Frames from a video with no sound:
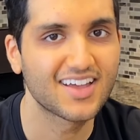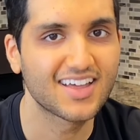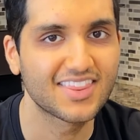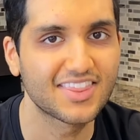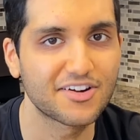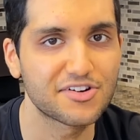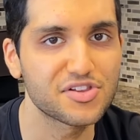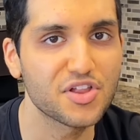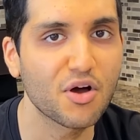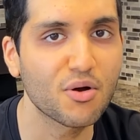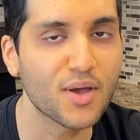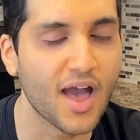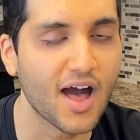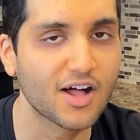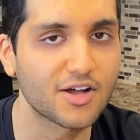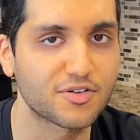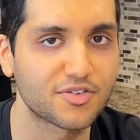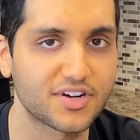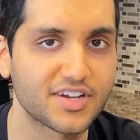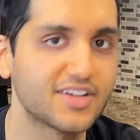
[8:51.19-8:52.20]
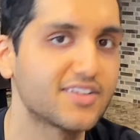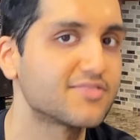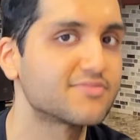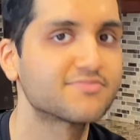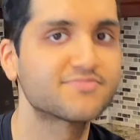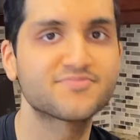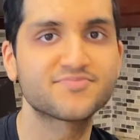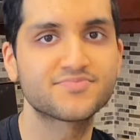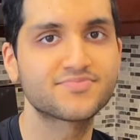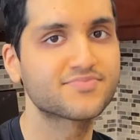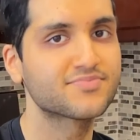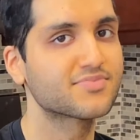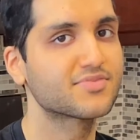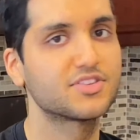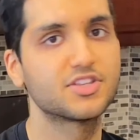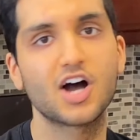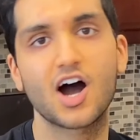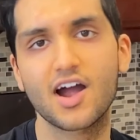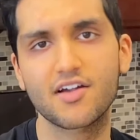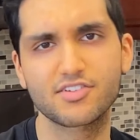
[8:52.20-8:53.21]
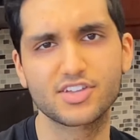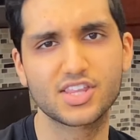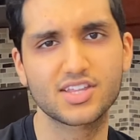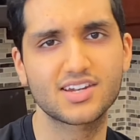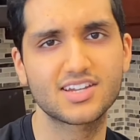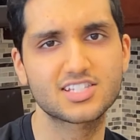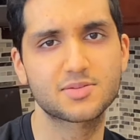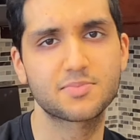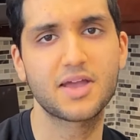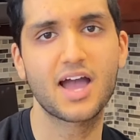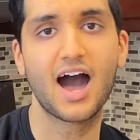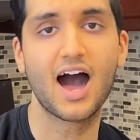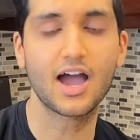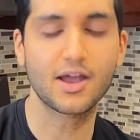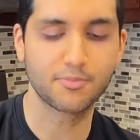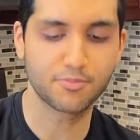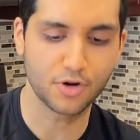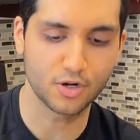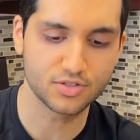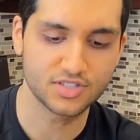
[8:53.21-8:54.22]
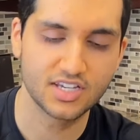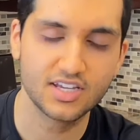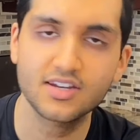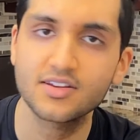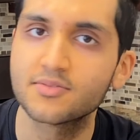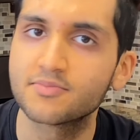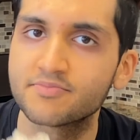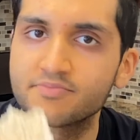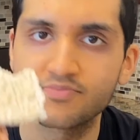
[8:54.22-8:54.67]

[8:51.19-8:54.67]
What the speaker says: they're low calorie. Not everything needs to be high in protein.